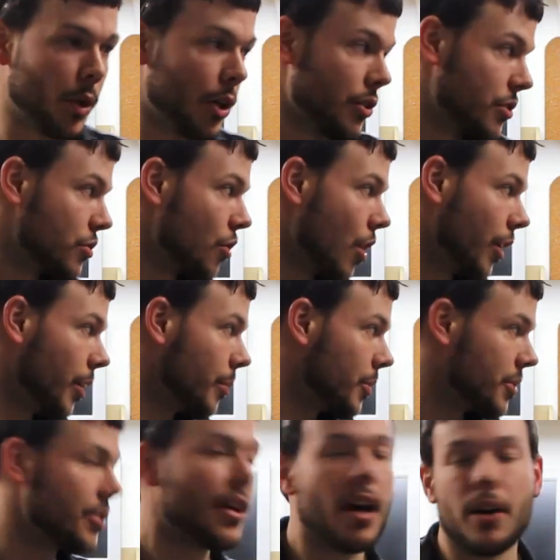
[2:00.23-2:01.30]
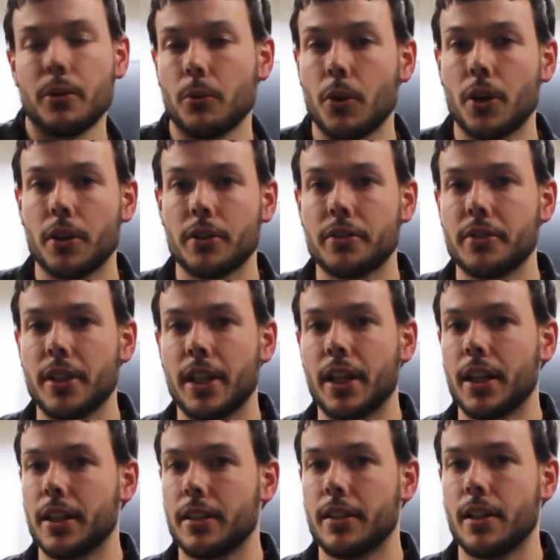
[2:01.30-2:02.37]
parts drawn up in SolidWorks,
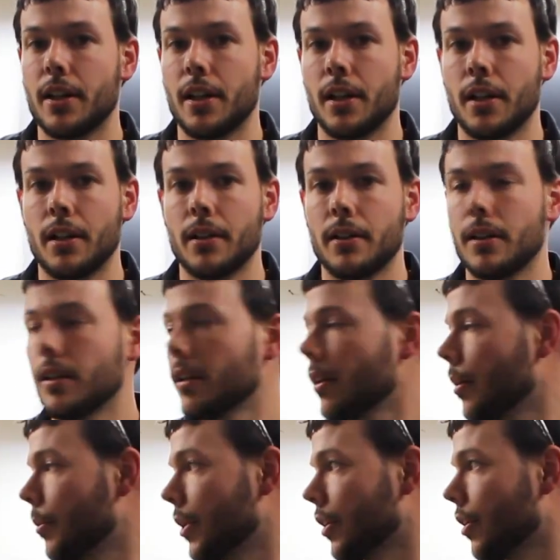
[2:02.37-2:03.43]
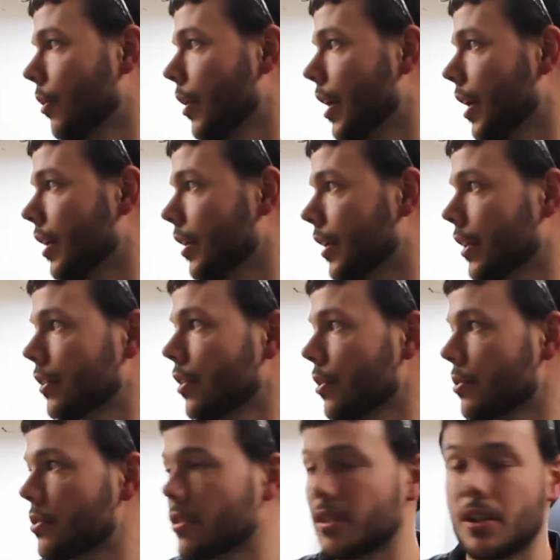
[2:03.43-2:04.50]
and I'm going to go ahead and get
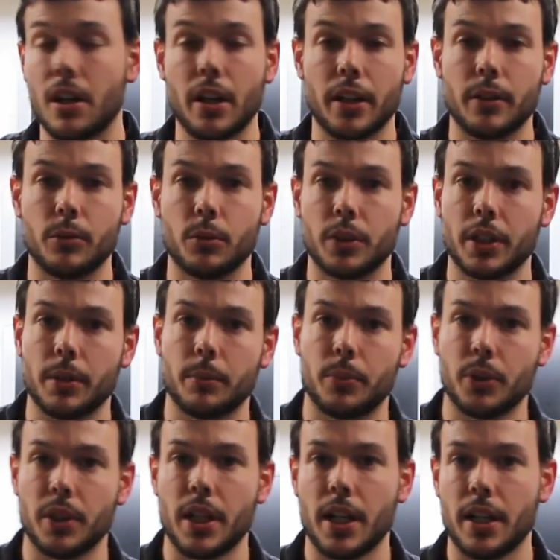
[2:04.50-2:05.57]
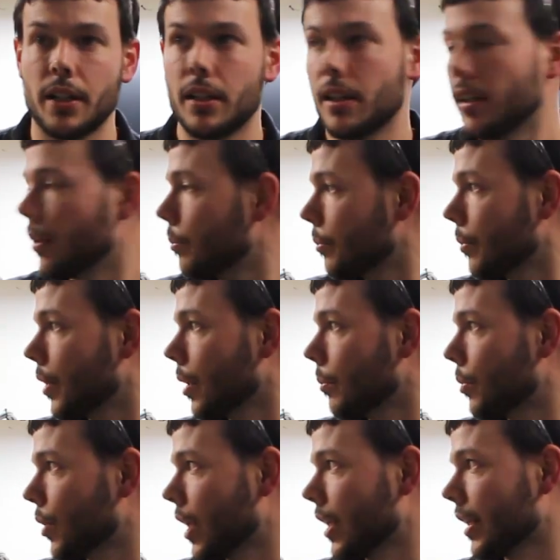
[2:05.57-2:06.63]
those cut, and we'll get them put on
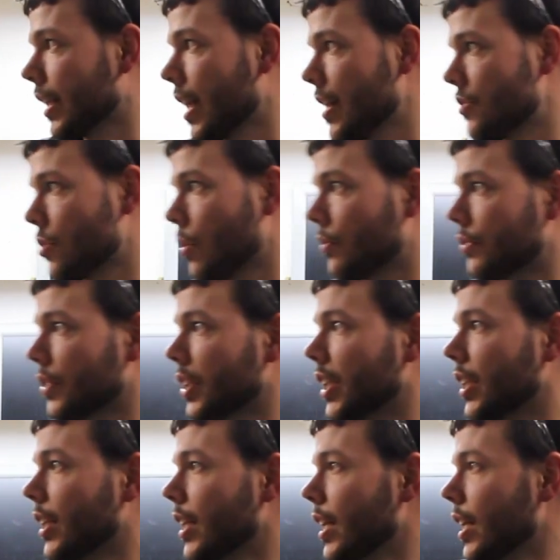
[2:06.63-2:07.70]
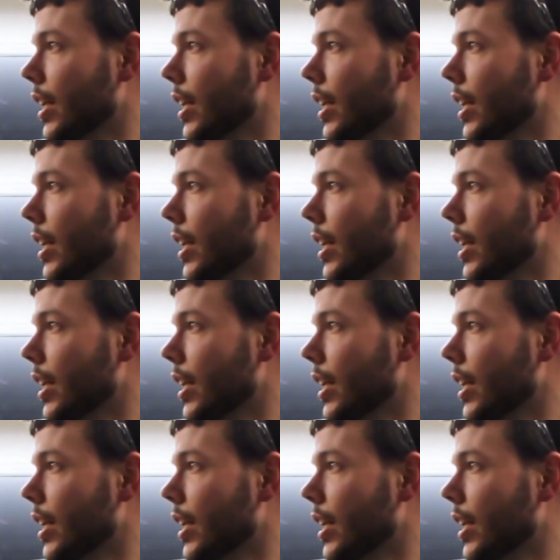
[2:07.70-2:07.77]
the case. Hopefully